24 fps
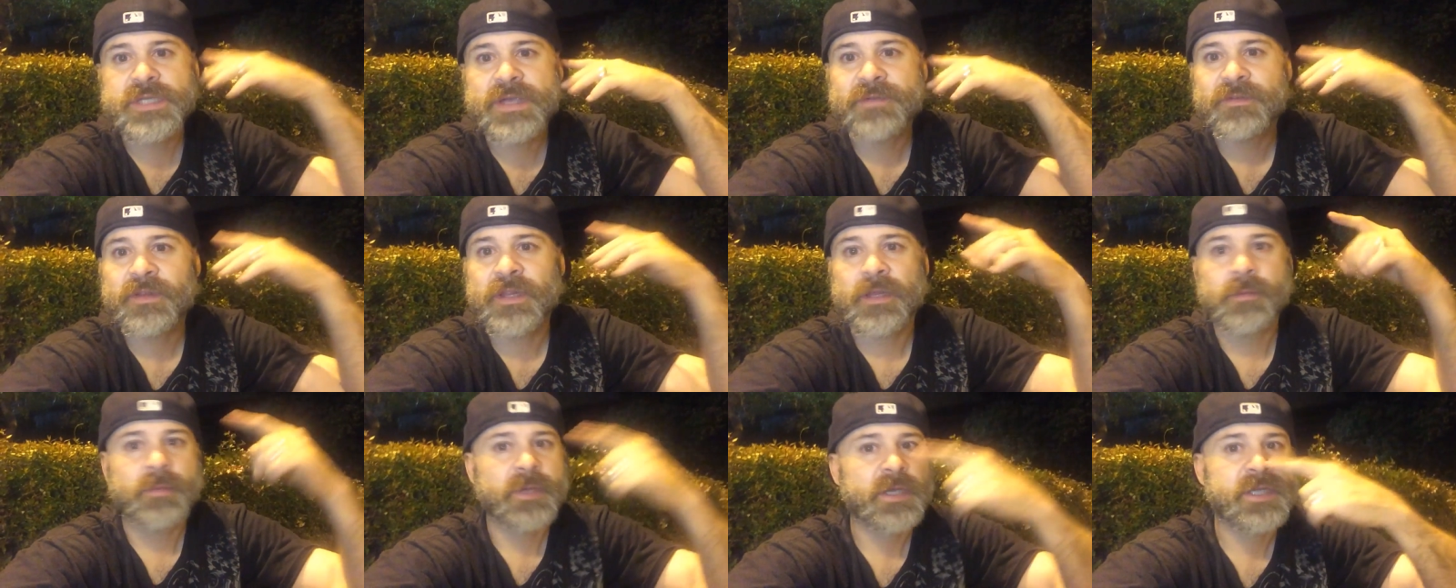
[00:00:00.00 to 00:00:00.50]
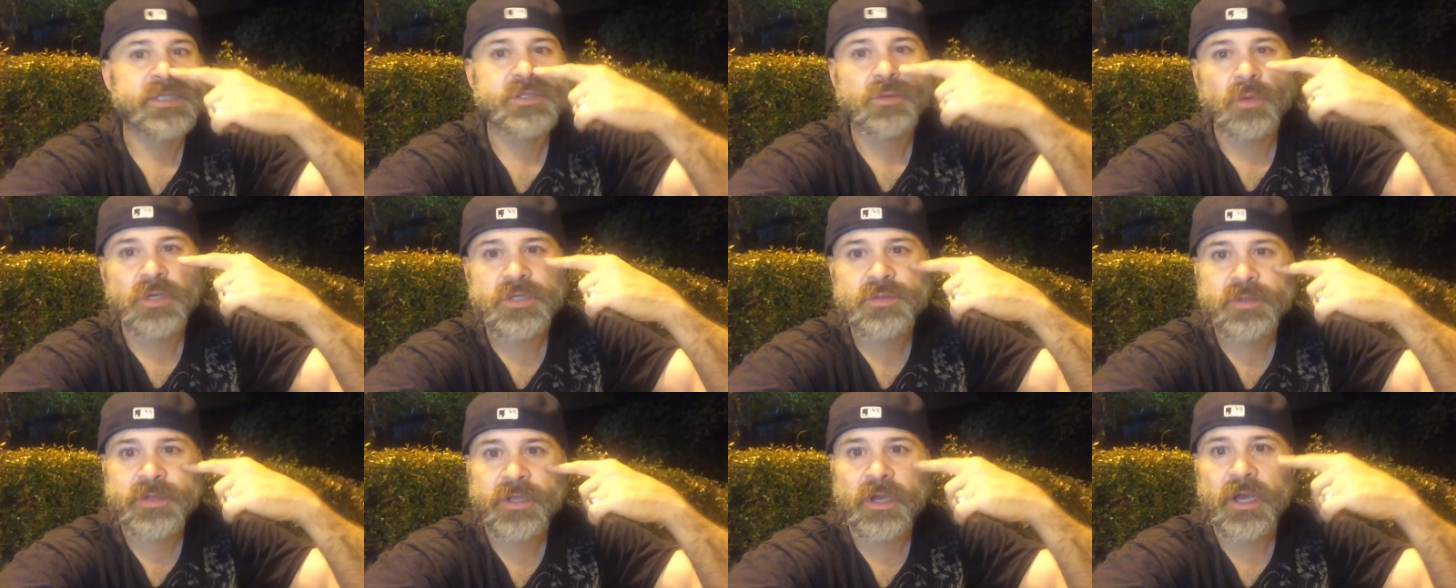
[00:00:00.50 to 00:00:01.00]
everything, because it
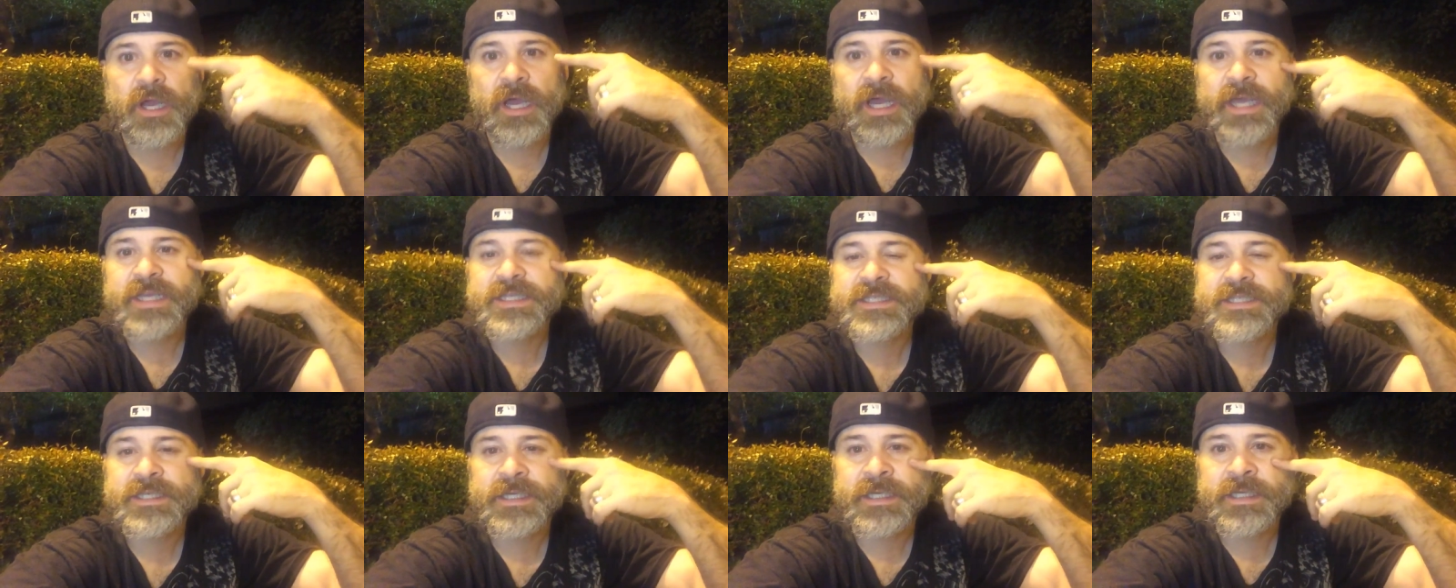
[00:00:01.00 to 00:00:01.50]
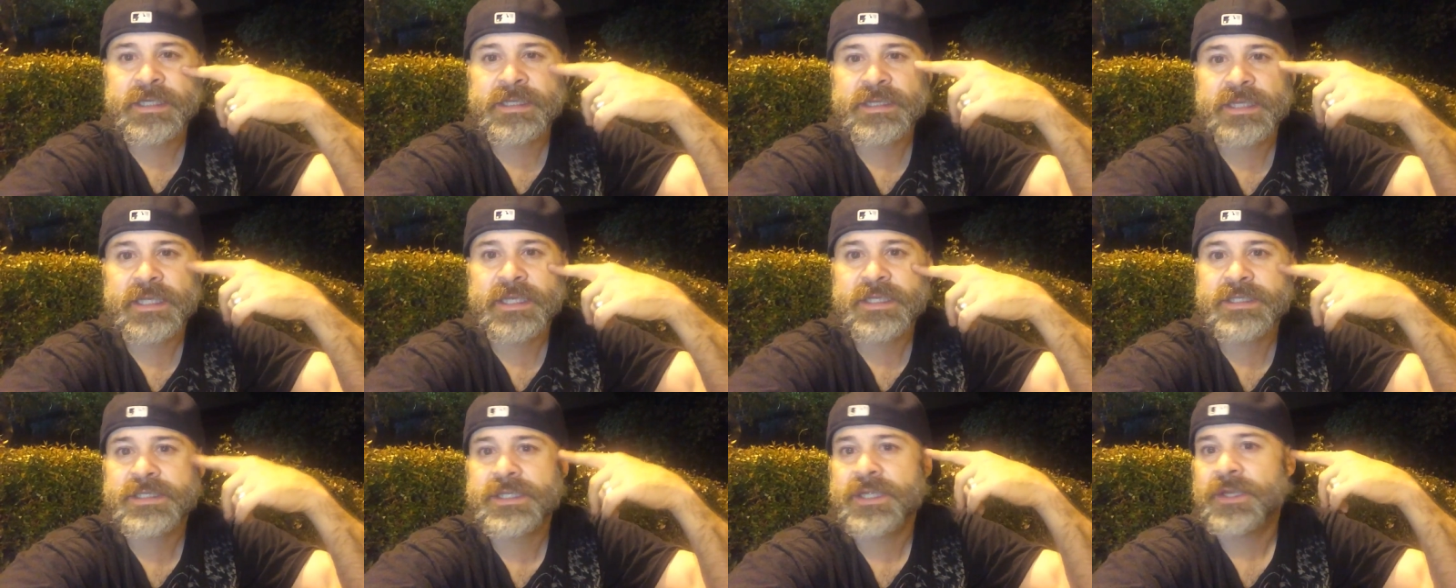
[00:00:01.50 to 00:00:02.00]
works with your eyes seeing
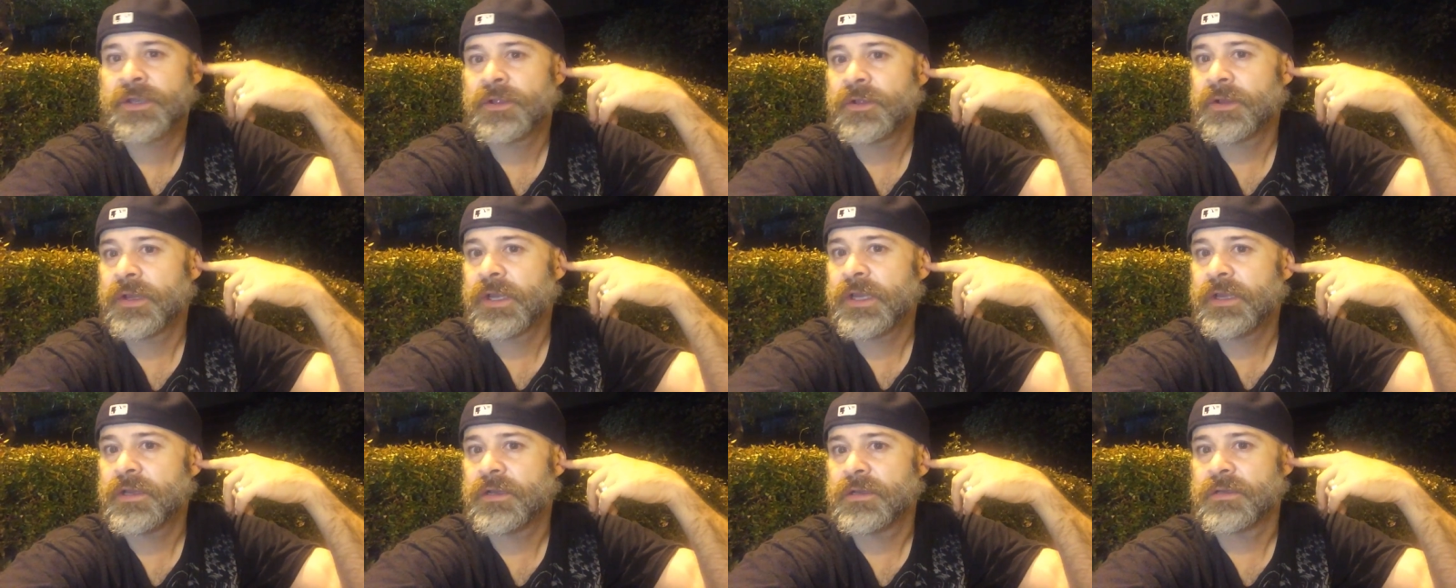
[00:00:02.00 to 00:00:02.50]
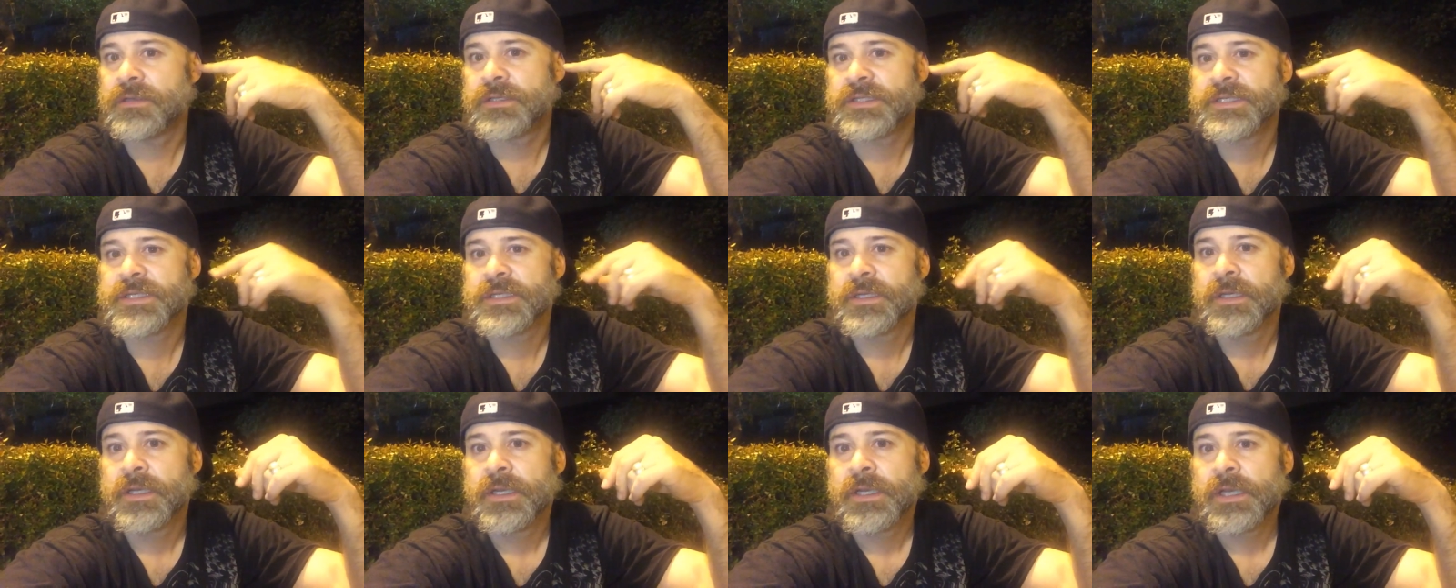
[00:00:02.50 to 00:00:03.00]
things and your
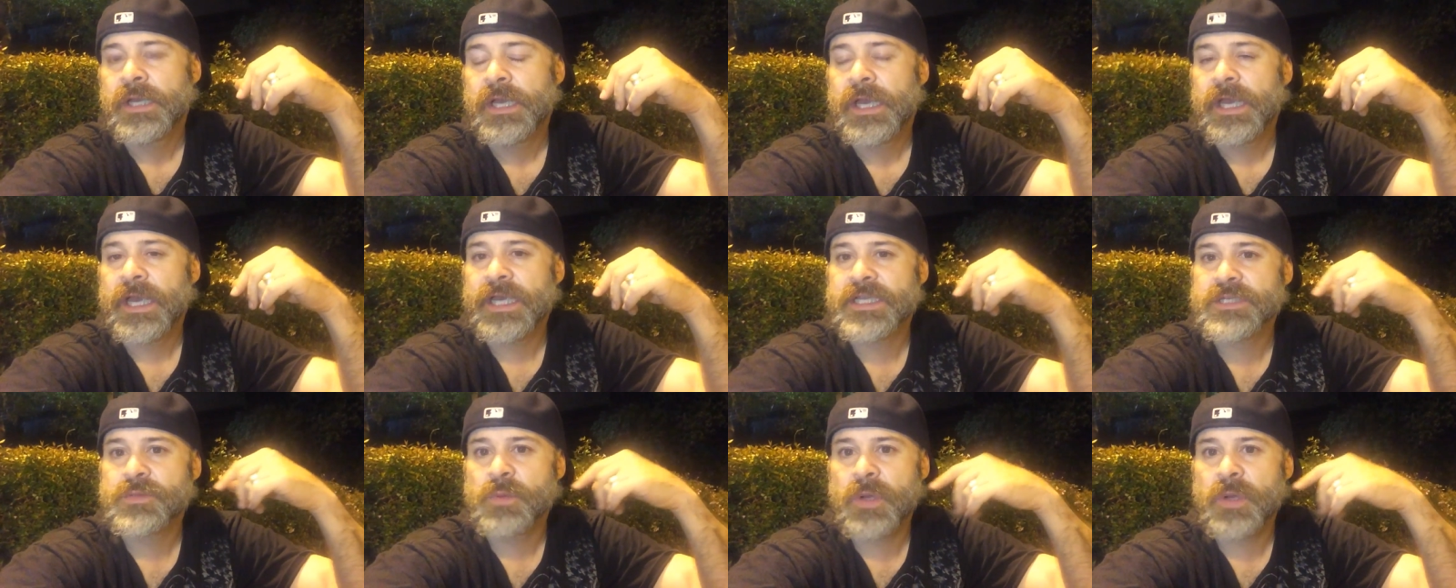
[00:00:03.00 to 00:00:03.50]
ears as